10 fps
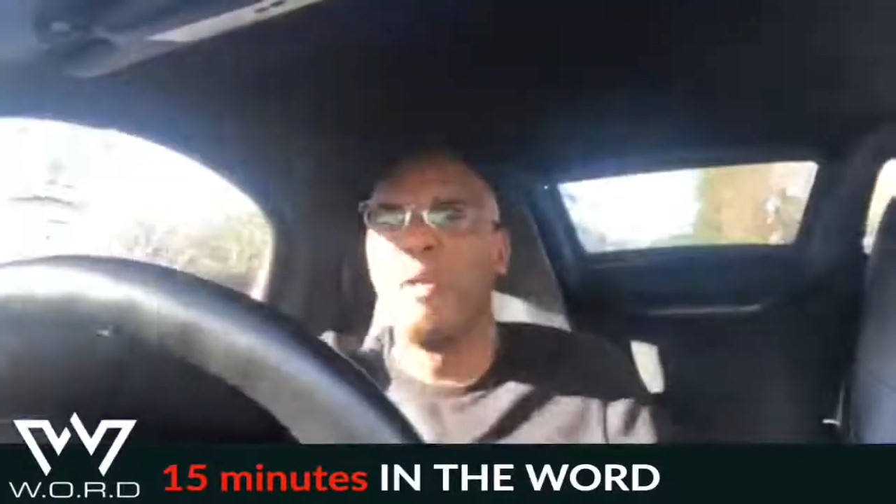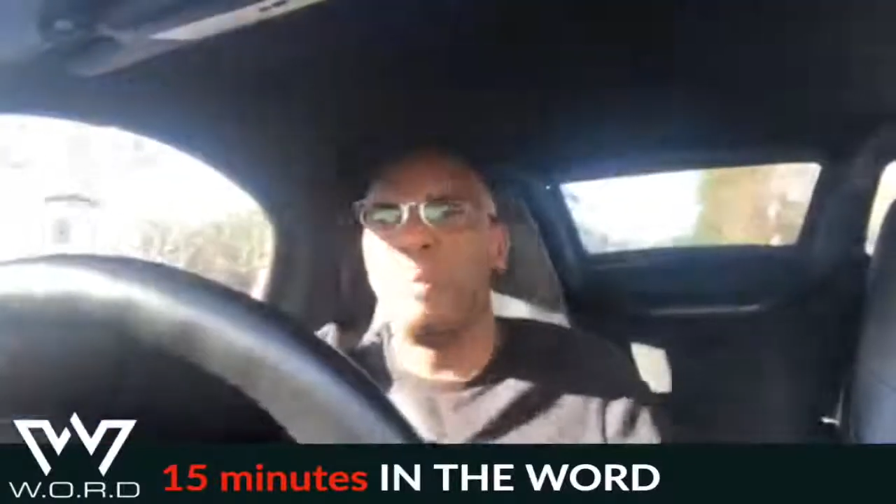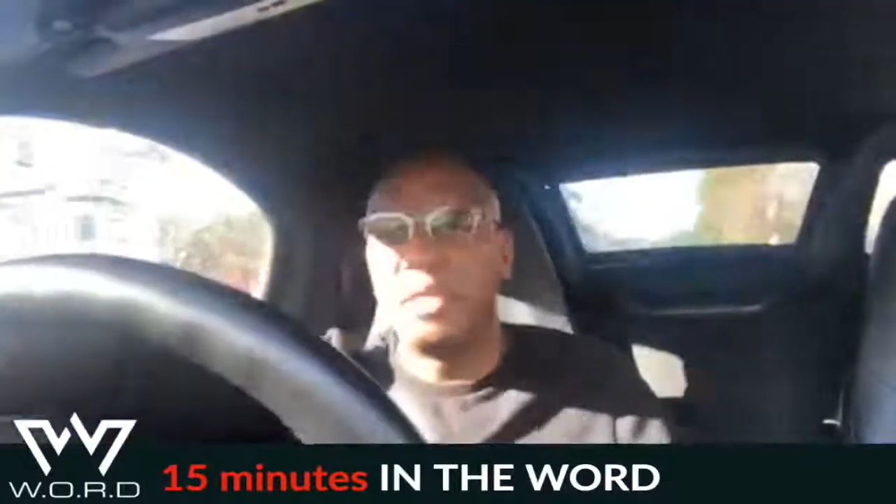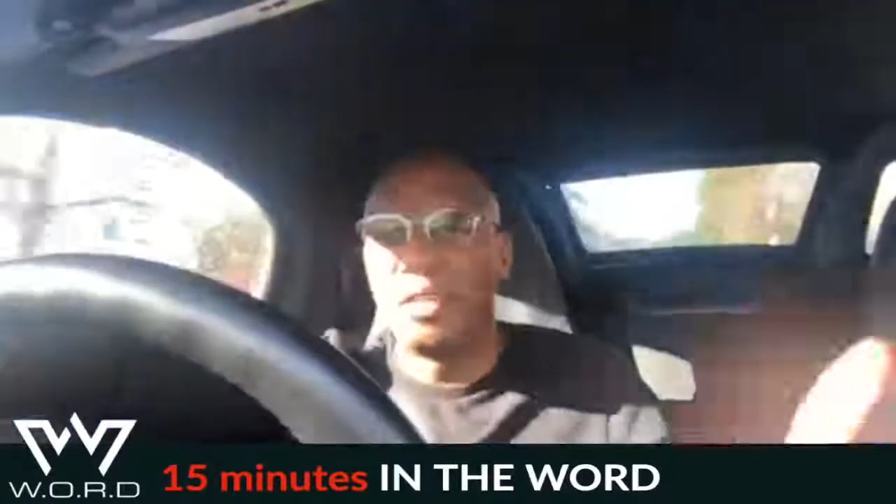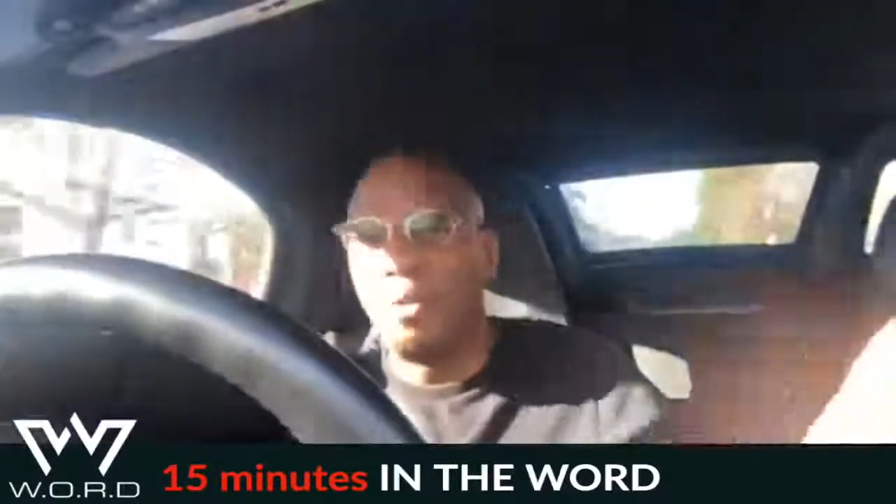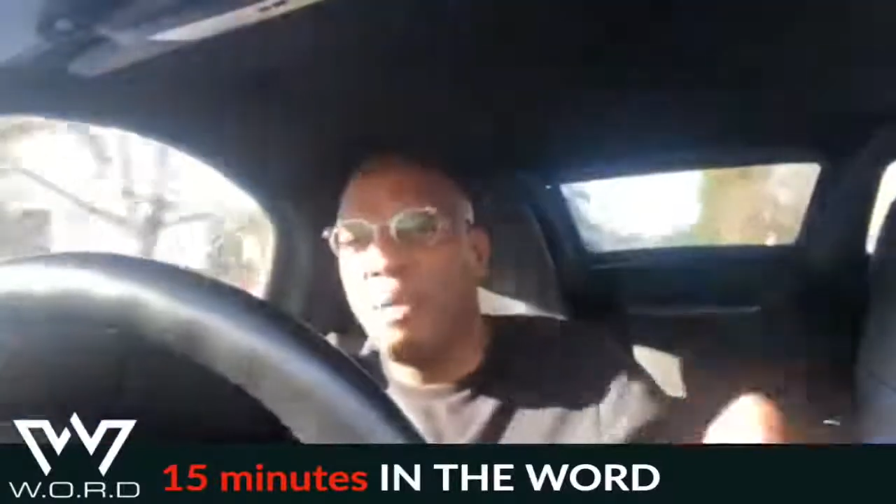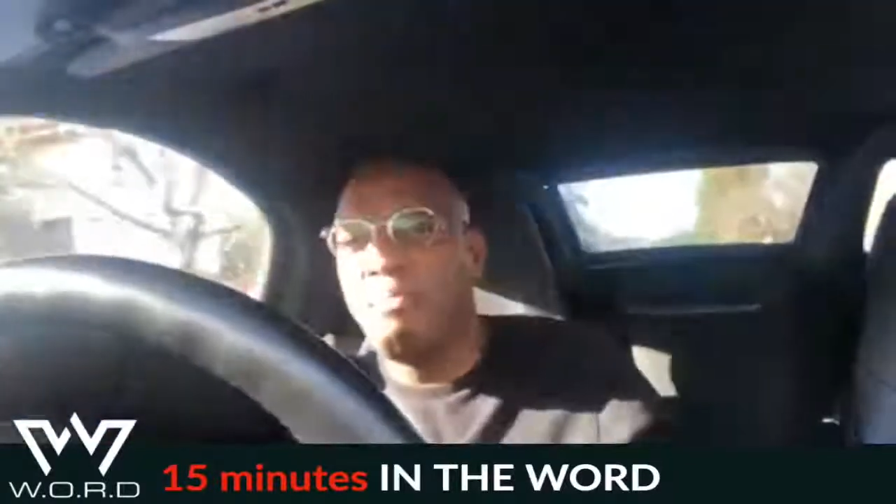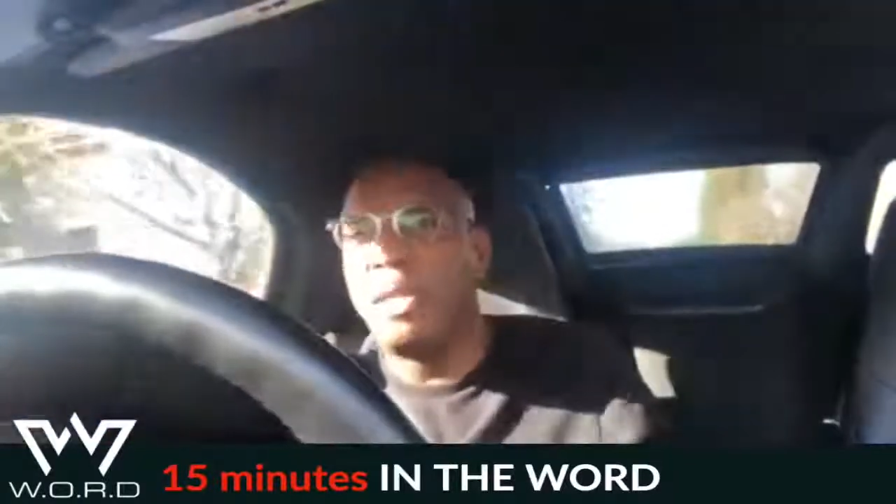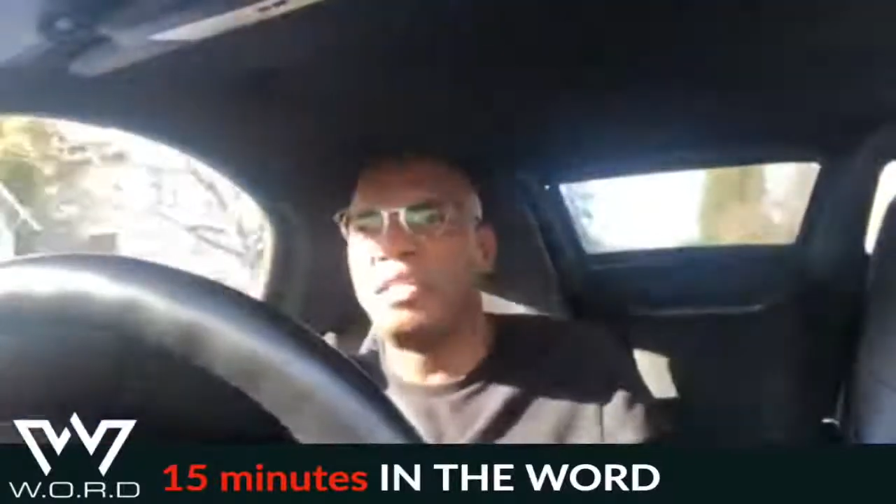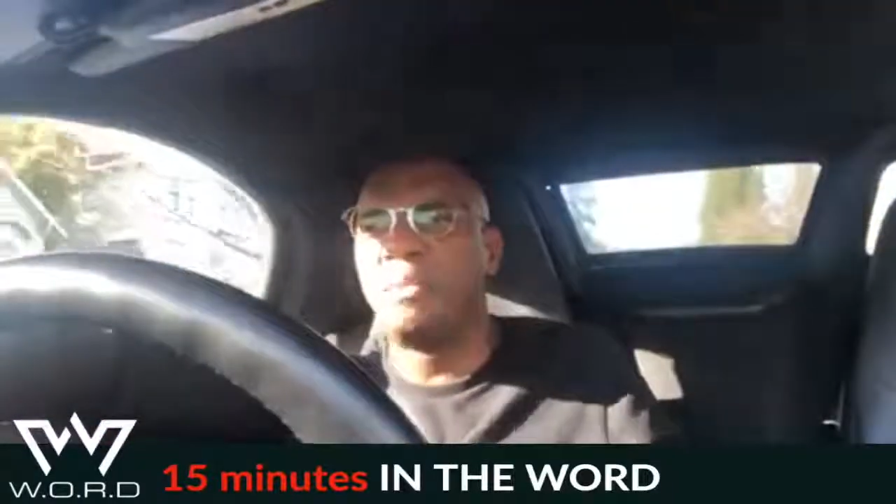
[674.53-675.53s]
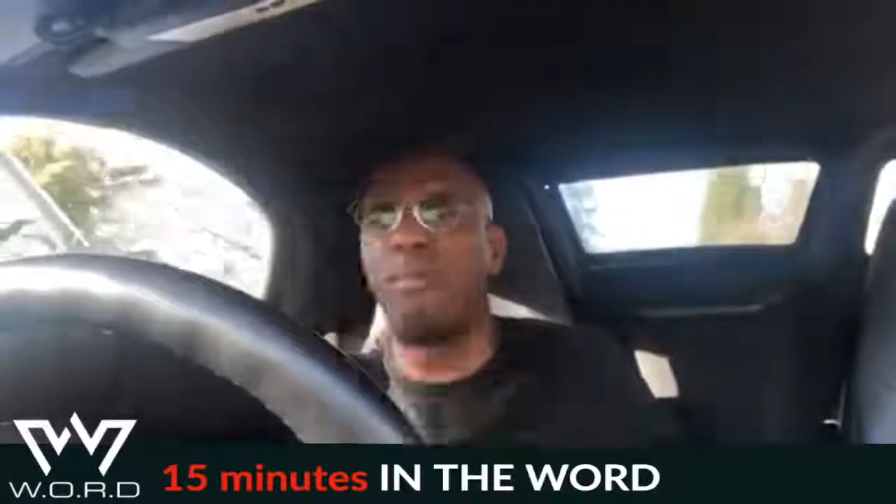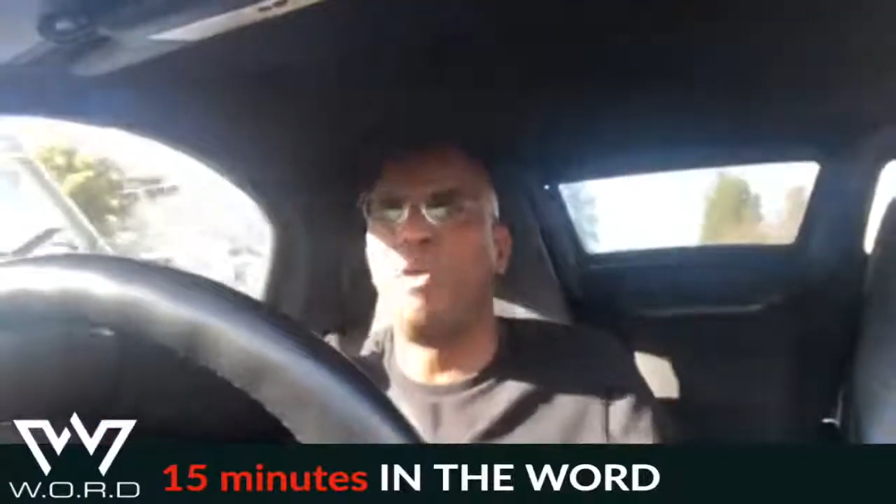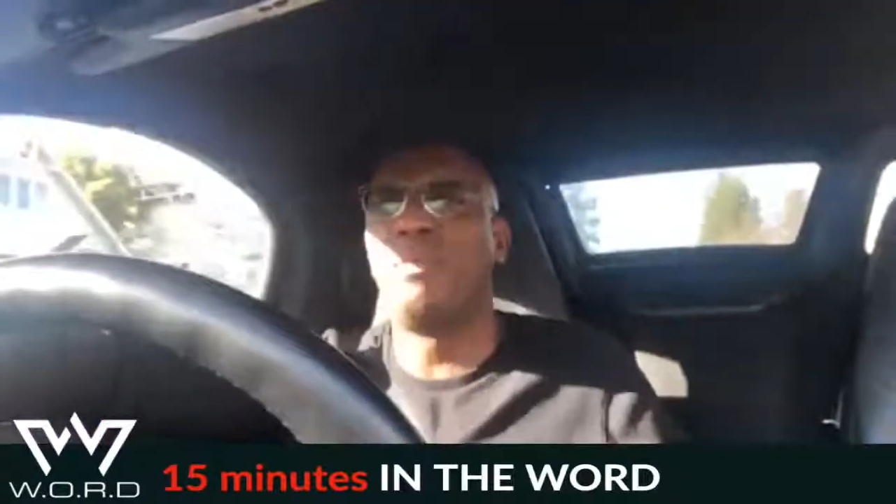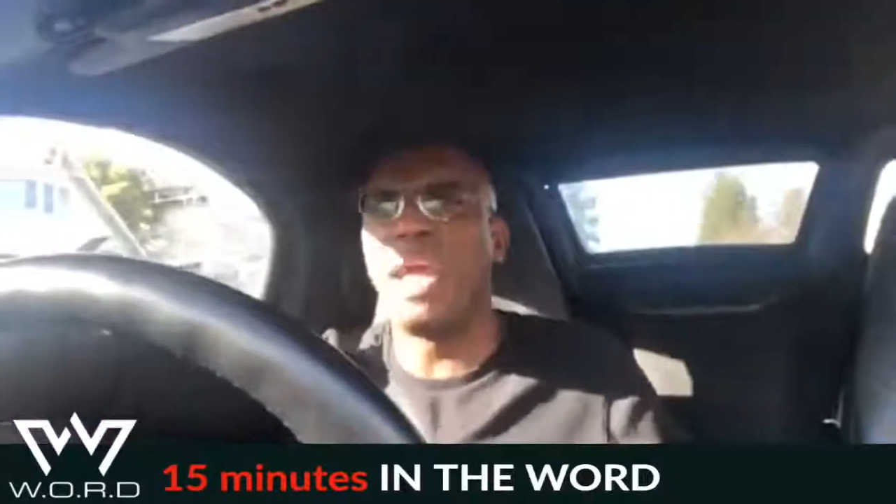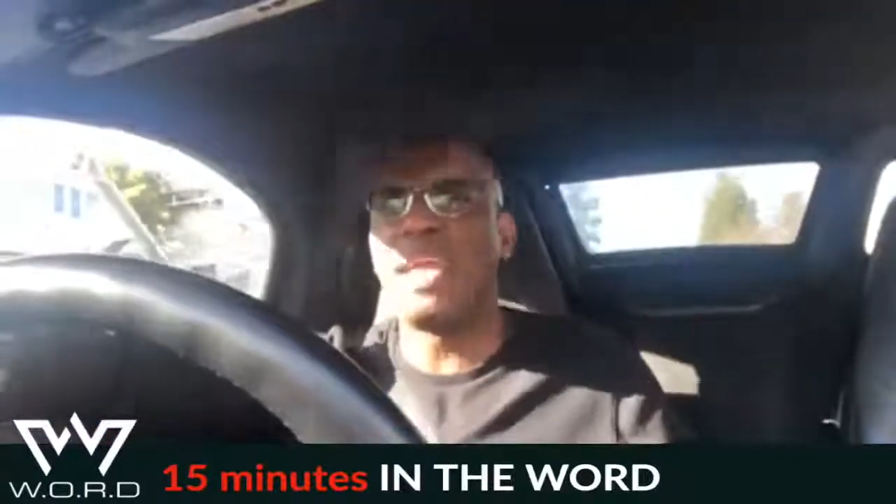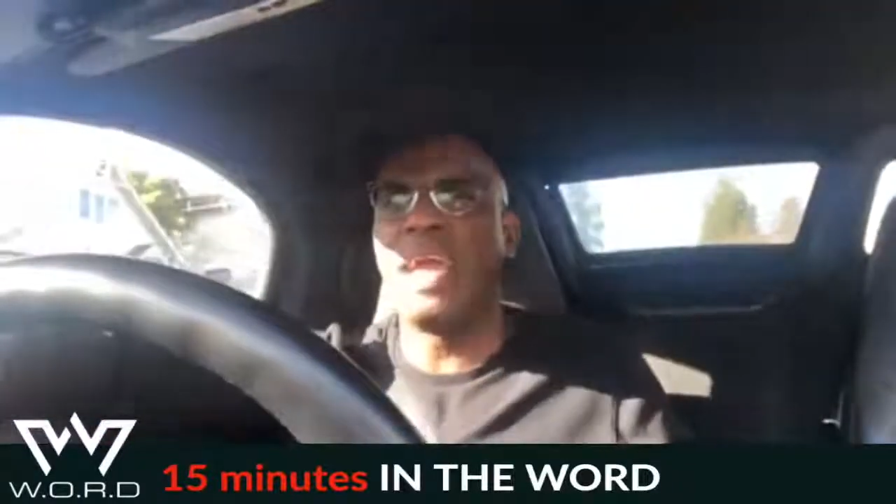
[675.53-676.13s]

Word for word: but it's going to be based upon what I